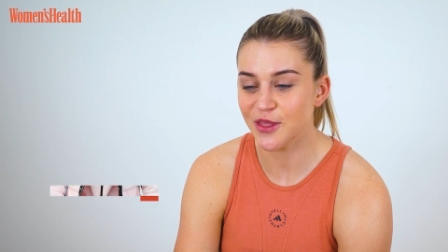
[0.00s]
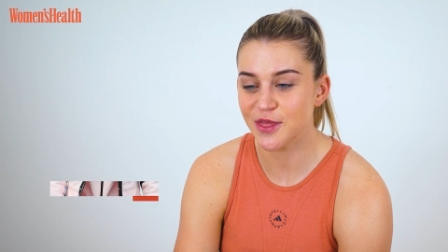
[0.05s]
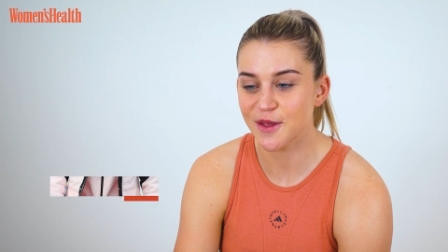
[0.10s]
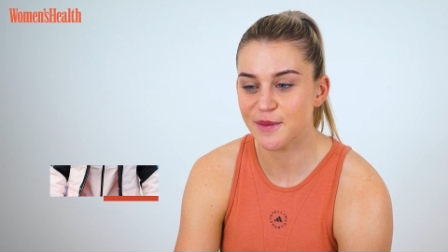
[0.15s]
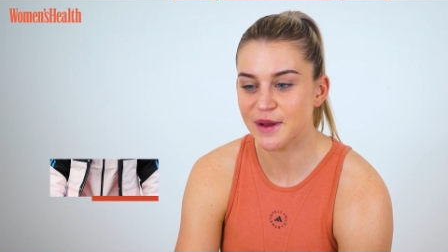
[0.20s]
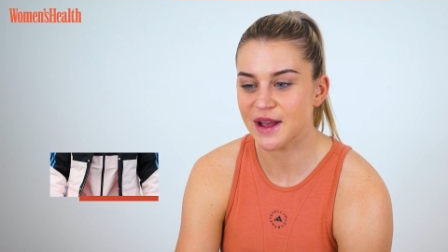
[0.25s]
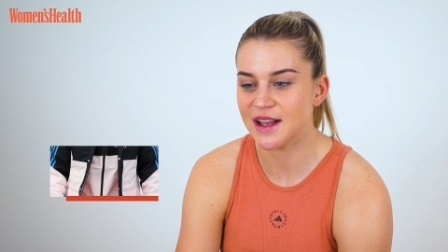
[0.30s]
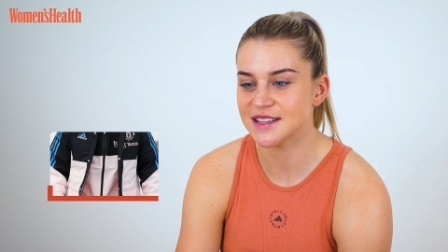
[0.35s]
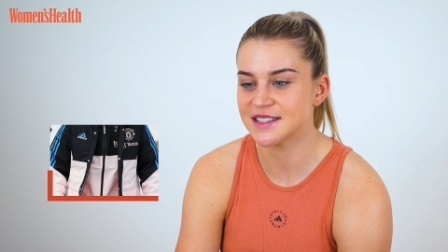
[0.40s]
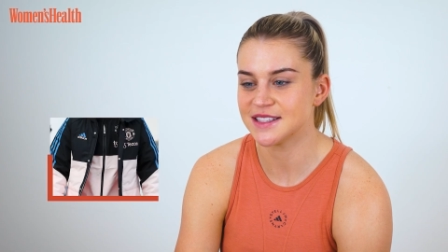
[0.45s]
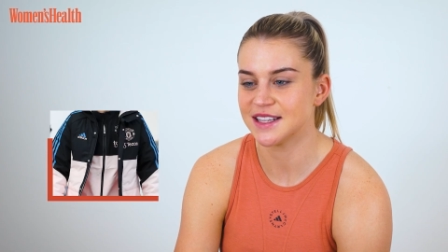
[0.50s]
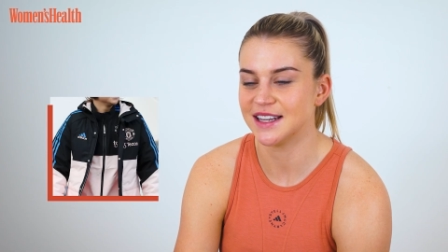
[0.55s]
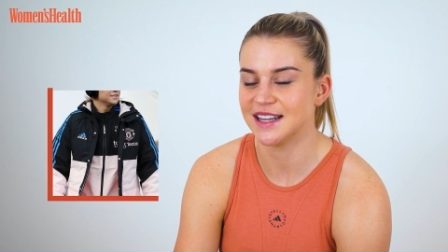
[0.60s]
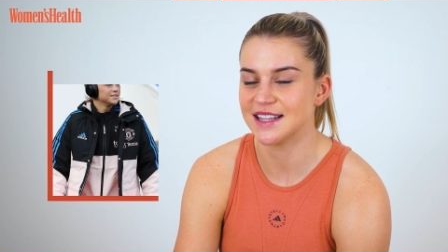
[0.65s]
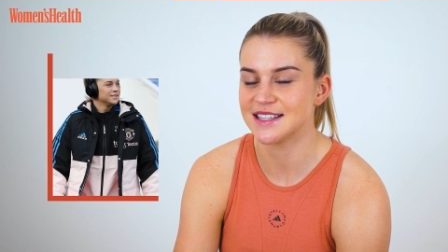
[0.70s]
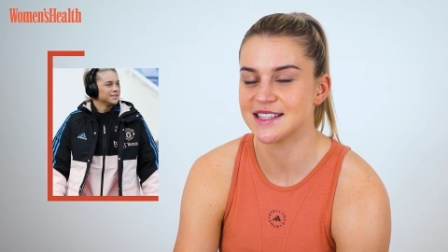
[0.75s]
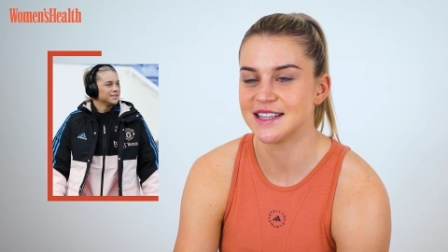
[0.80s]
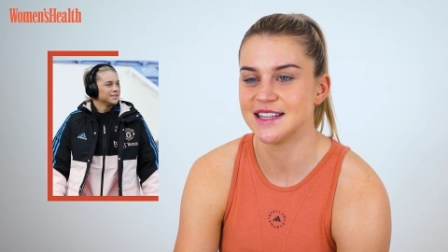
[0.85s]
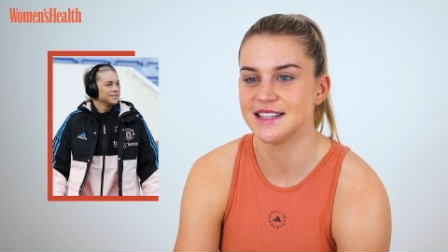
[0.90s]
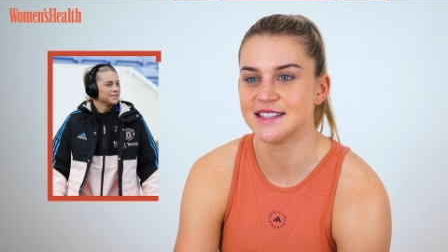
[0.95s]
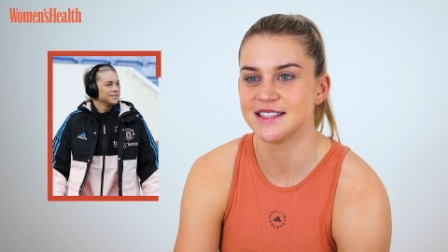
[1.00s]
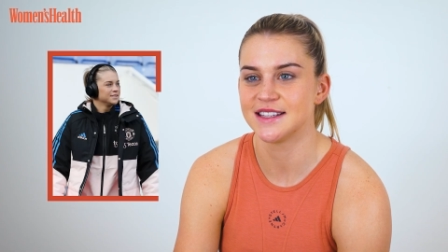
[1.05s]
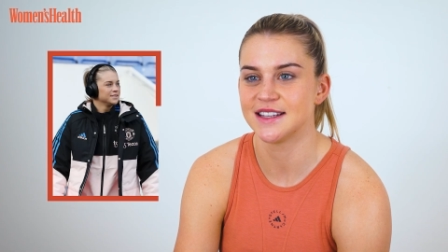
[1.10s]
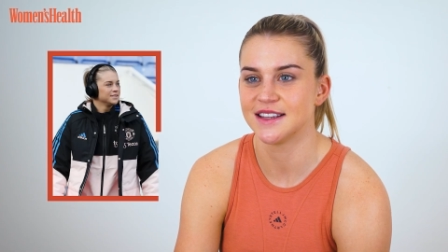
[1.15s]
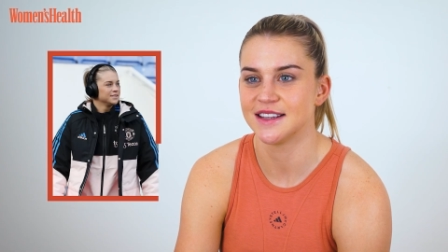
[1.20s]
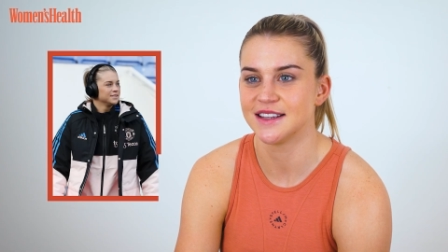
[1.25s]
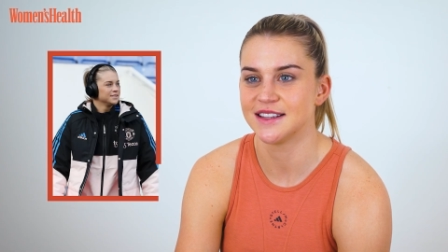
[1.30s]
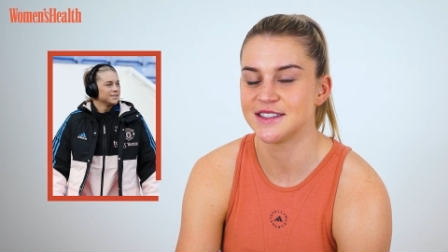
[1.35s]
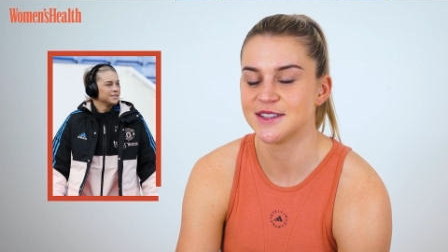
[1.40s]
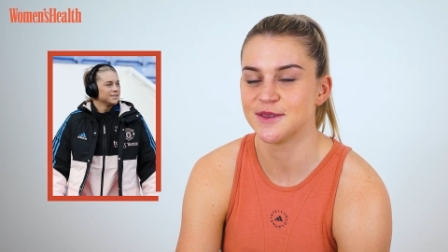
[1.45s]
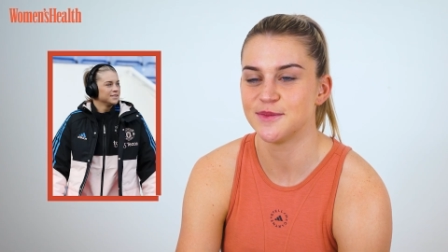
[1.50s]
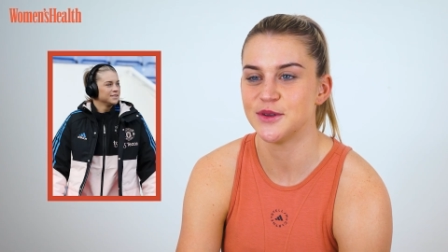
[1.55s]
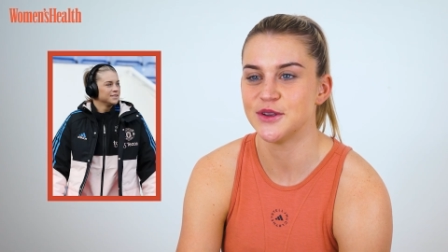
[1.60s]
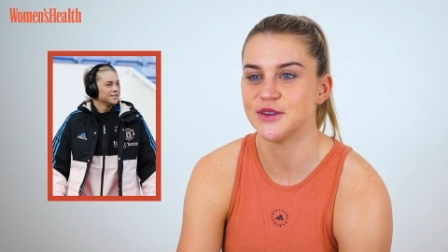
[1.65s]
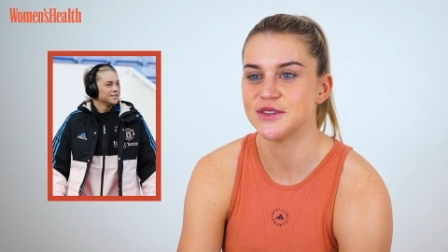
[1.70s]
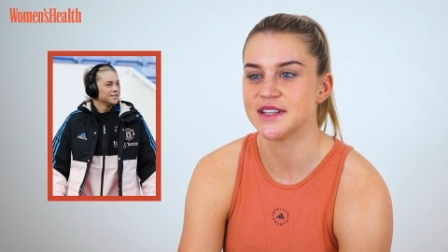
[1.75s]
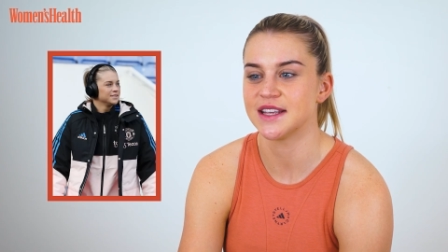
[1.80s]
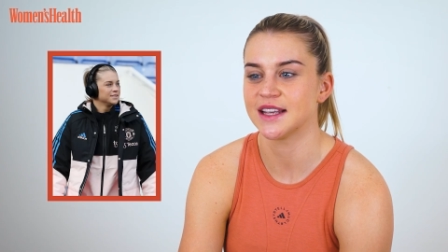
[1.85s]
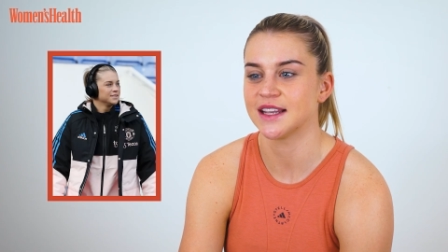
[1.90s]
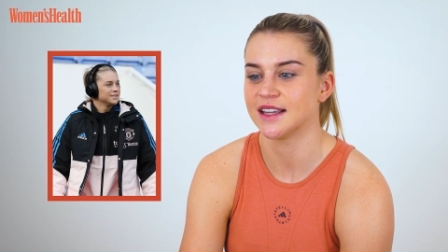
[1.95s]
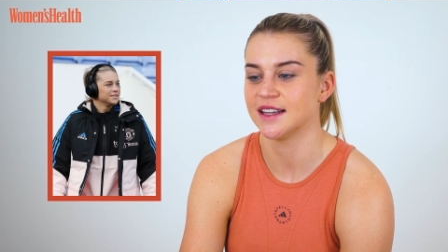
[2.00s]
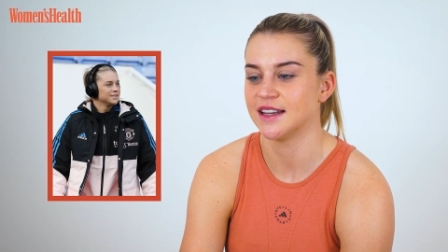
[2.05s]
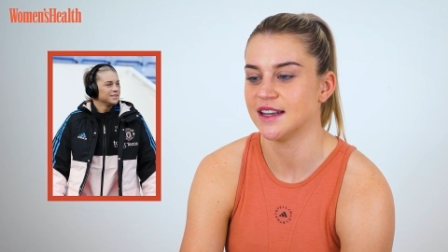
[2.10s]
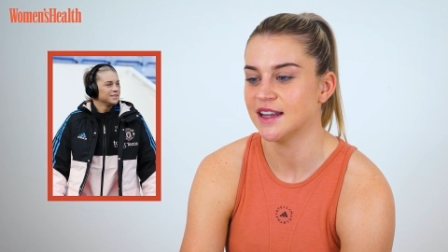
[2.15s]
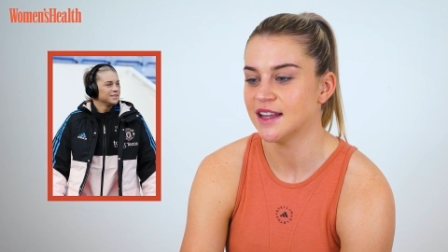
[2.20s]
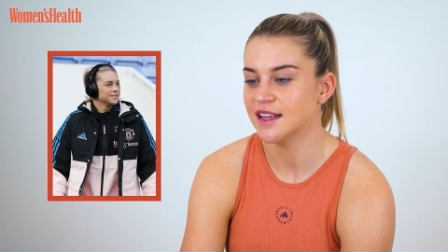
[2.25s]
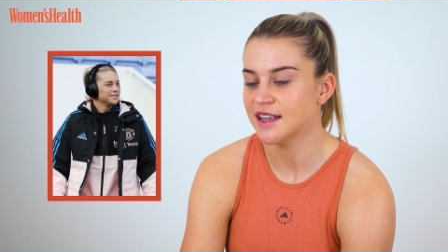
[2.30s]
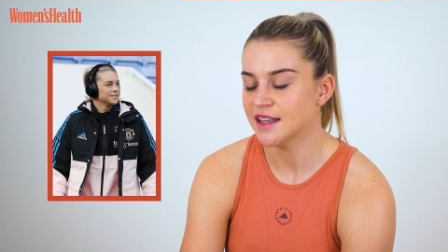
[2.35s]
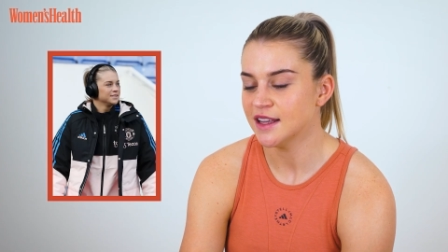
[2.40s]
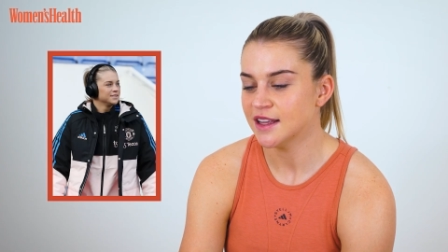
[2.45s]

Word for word: on the bus and listening to, to music, and